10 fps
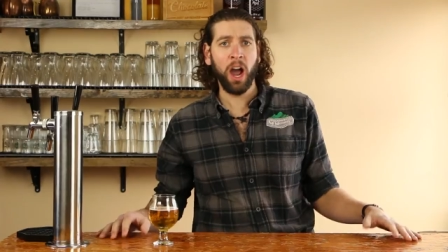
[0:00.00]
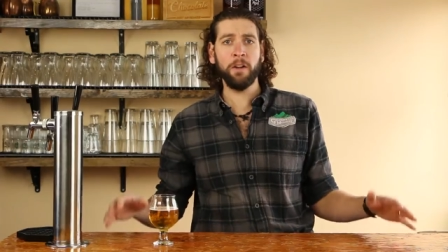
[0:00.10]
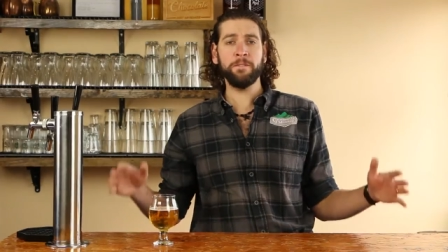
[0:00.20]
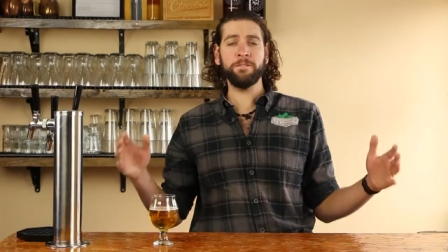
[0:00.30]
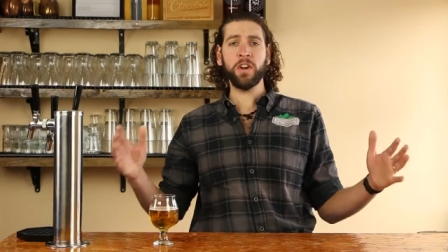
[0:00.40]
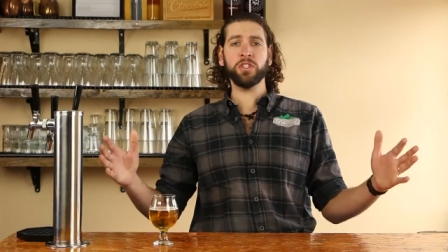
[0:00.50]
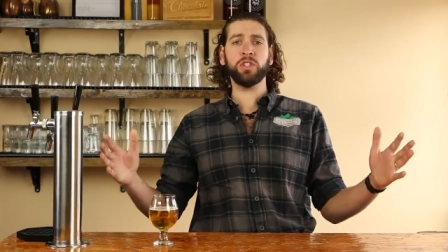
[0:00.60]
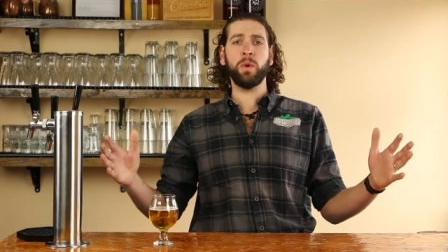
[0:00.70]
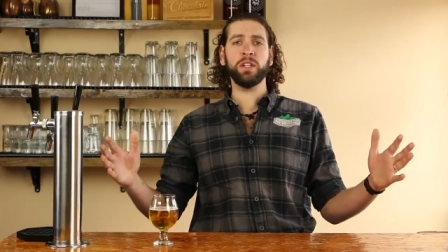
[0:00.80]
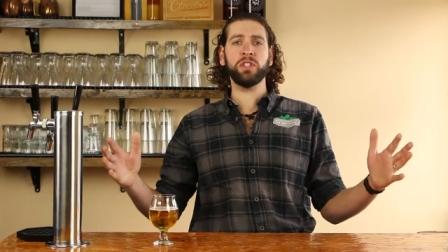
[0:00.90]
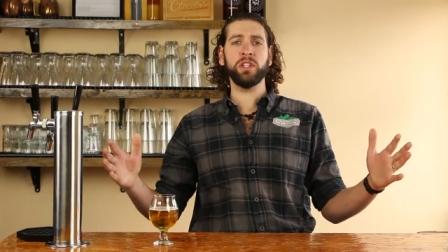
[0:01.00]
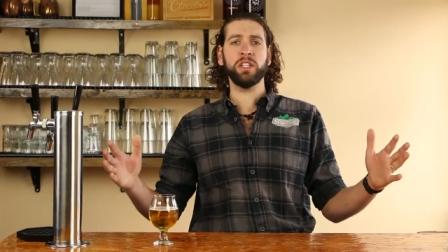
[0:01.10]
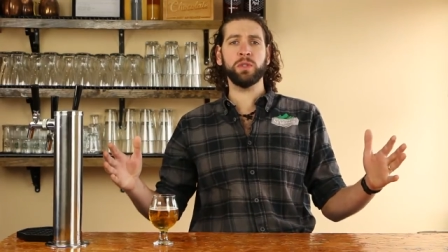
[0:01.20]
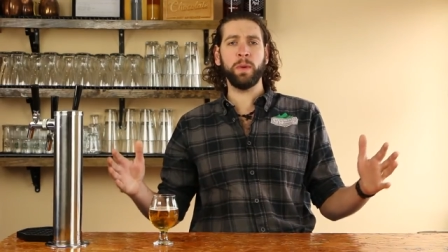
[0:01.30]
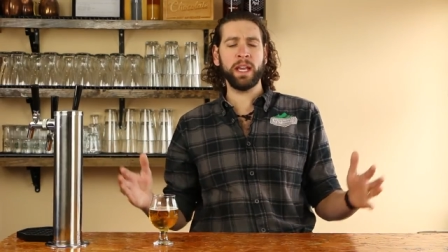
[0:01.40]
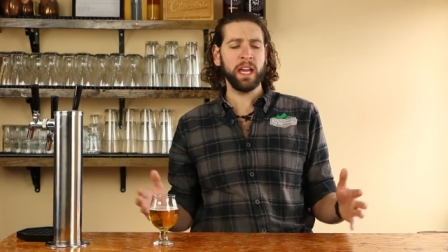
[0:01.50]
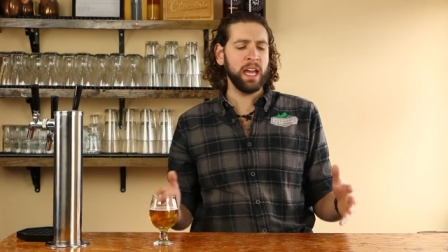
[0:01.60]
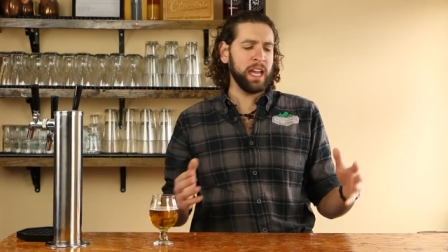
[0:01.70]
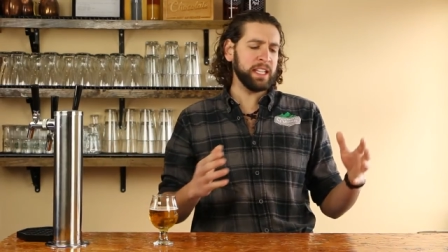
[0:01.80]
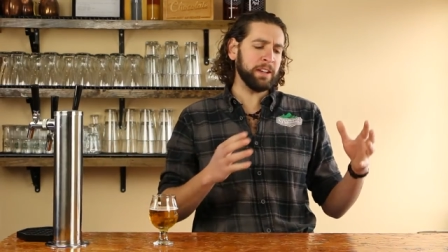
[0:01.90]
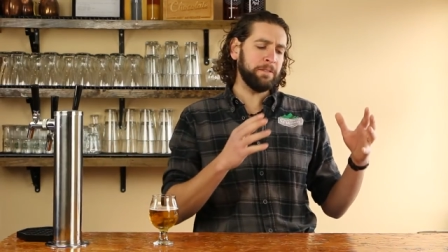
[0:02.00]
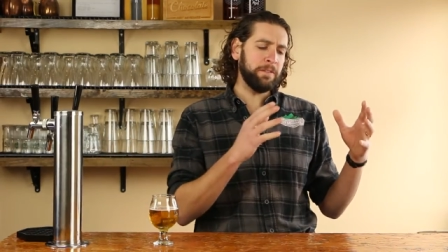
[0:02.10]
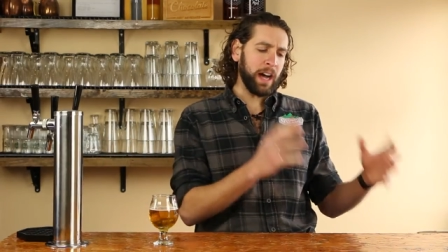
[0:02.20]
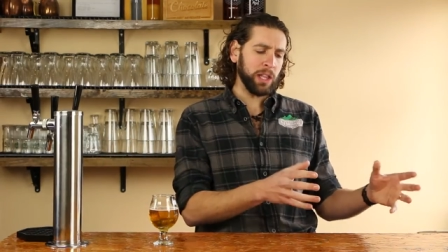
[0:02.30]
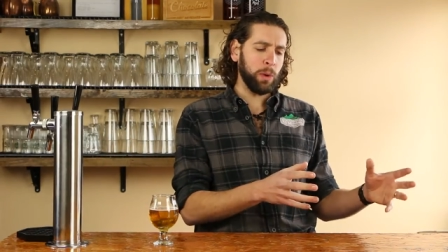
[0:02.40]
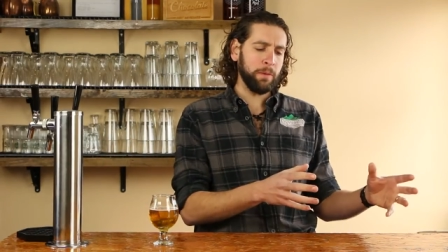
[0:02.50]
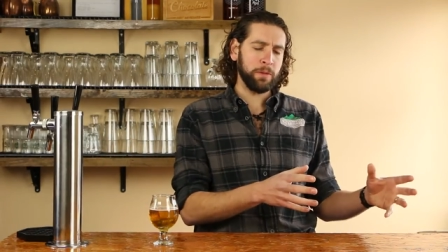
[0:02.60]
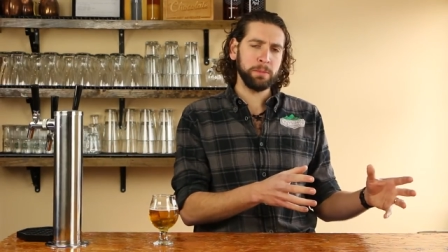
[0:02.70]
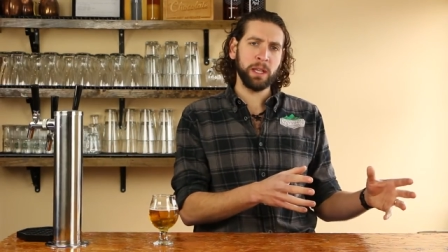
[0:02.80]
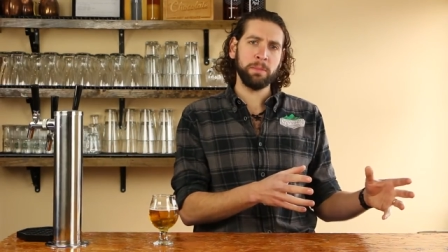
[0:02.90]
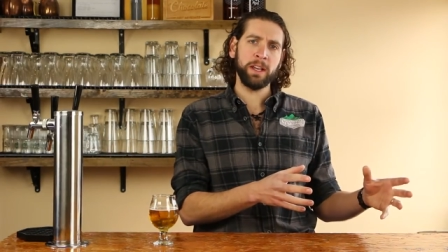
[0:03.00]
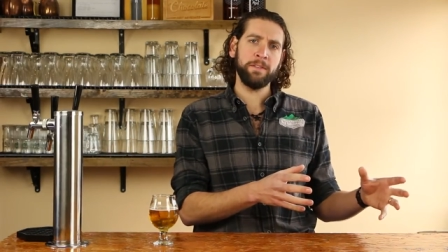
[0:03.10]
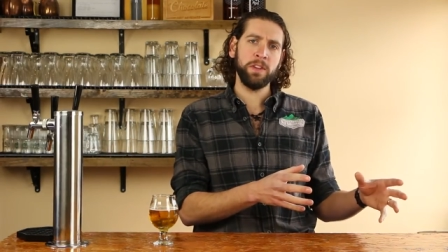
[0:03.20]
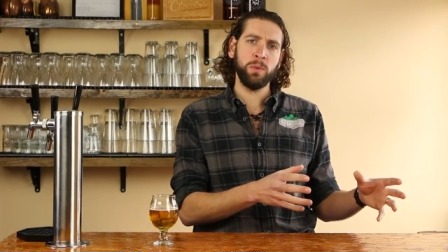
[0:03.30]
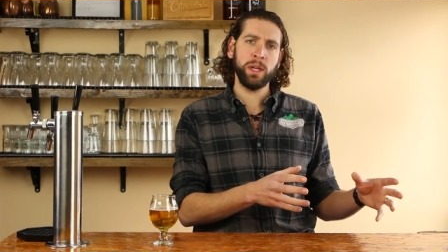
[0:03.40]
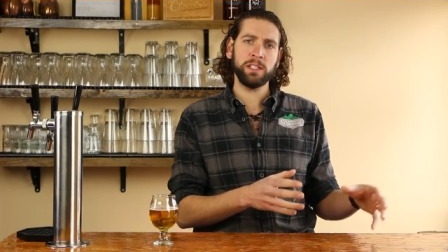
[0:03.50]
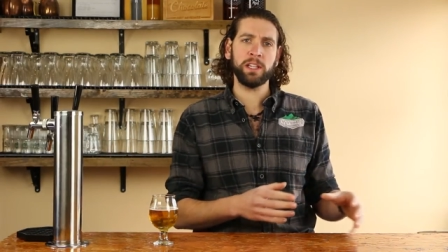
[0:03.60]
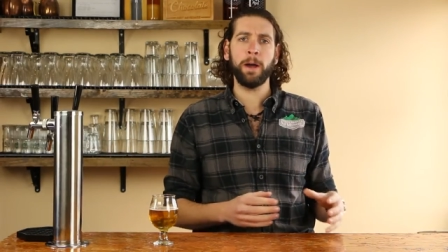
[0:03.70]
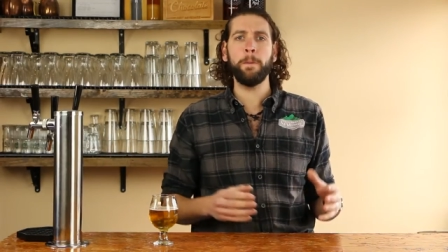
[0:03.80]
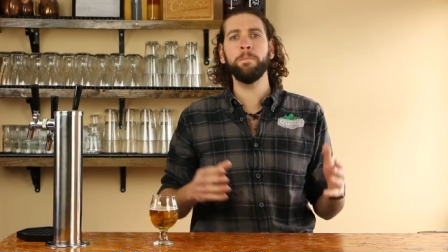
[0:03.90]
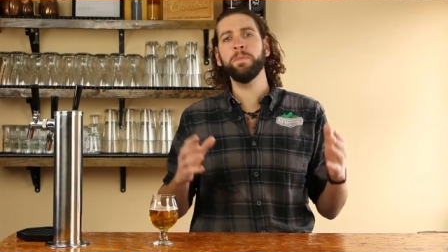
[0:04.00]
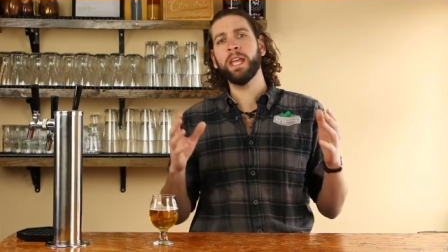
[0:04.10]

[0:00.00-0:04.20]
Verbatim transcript: Our first question this week is a follow up from something a few weeks ago.